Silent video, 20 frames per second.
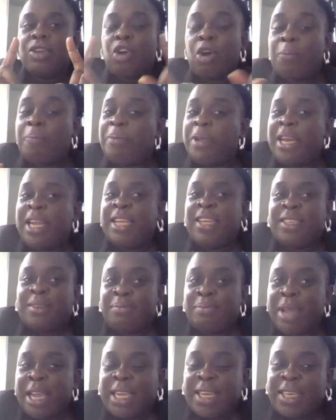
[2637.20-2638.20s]
companies
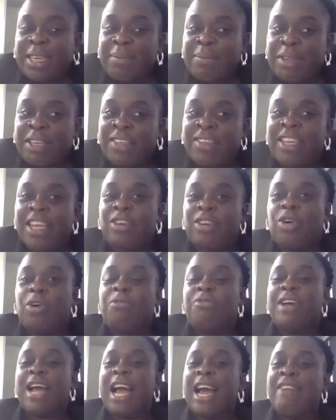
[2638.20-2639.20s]
make the mistake
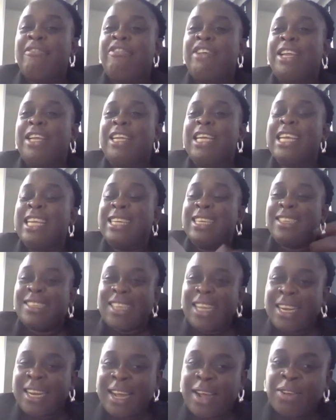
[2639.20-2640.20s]
of having
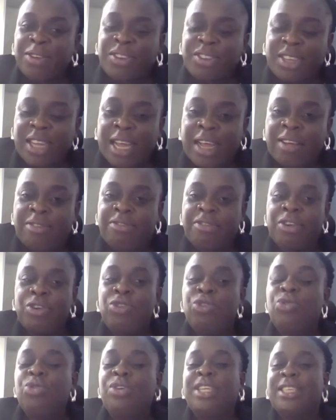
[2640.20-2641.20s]
internal staff
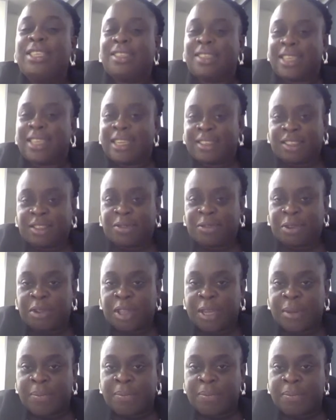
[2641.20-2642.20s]
do this test for
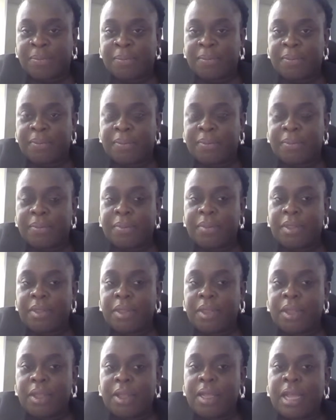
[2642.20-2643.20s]
them.
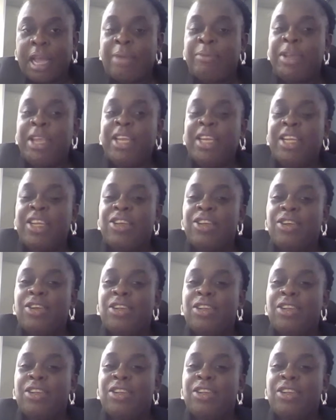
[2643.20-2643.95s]
I mean,